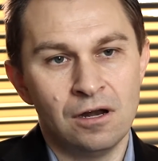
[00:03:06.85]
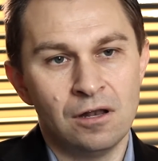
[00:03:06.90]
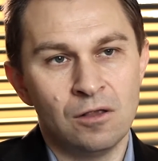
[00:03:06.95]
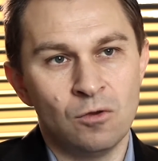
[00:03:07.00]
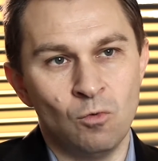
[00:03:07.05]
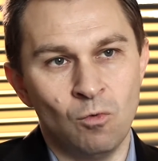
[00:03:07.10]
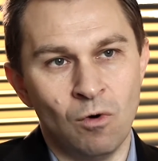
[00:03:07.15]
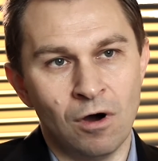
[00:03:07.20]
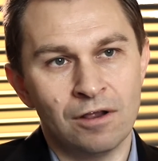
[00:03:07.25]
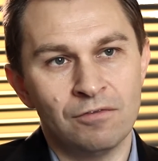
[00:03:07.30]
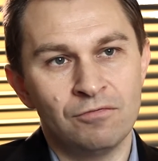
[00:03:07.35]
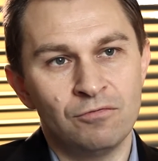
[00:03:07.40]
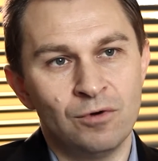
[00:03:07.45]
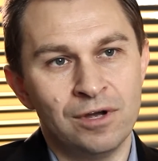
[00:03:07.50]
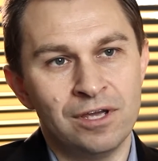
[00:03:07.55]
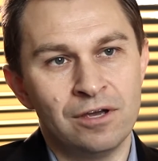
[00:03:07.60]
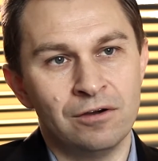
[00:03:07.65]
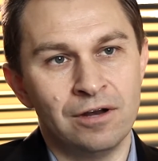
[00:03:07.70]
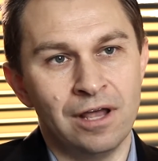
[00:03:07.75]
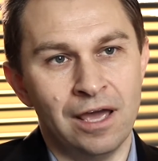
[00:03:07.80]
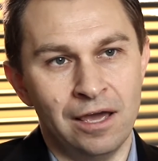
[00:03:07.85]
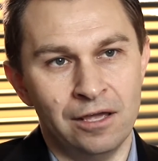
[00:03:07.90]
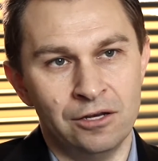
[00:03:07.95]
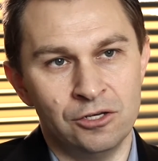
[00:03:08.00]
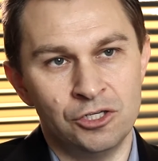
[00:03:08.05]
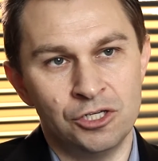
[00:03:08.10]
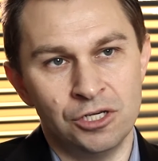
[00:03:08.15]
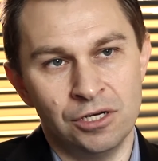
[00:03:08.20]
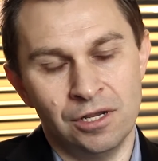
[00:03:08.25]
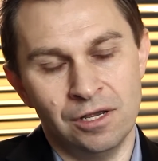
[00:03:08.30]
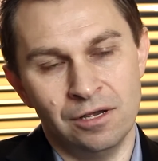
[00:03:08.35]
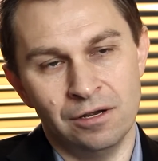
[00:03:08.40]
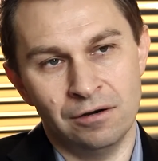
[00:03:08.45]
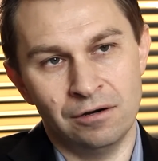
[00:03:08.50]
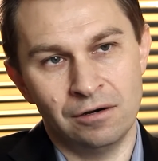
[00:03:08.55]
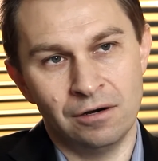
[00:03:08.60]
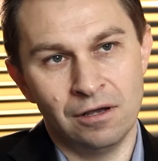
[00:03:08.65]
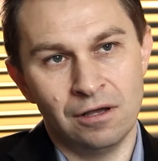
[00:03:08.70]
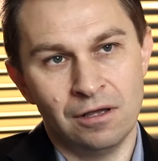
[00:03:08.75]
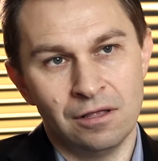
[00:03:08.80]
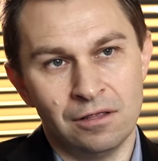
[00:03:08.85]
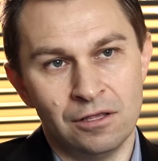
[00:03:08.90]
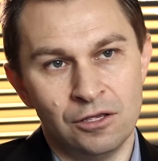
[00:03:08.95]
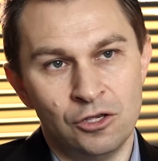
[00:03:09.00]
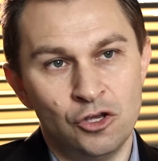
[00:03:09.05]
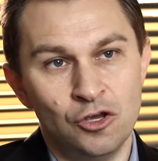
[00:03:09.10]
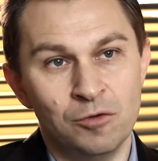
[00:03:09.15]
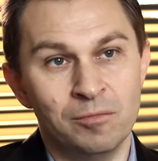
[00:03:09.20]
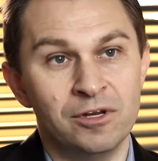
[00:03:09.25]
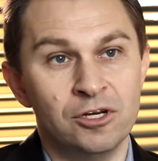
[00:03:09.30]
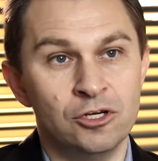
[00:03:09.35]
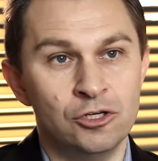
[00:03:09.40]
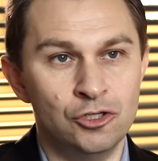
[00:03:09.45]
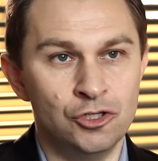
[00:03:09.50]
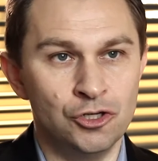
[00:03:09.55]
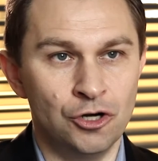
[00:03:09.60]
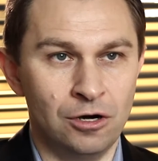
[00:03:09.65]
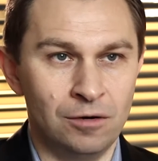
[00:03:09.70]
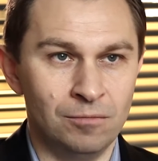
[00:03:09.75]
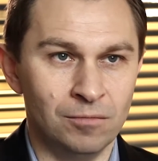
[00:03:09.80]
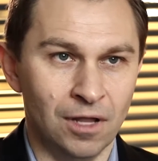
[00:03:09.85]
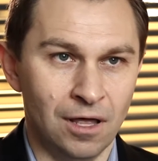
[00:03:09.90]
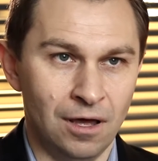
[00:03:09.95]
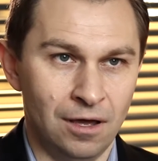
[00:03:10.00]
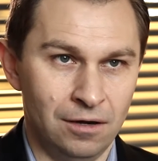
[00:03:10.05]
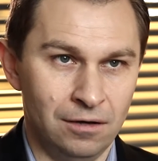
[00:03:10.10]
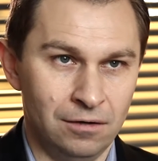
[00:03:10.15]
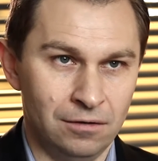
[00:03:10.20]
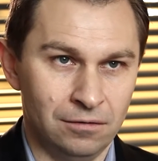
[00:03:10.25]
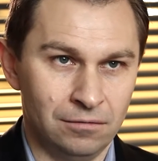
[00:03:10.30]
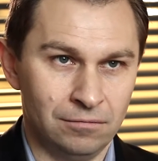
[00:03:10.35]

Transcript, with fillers: what if we could engineer the human germline?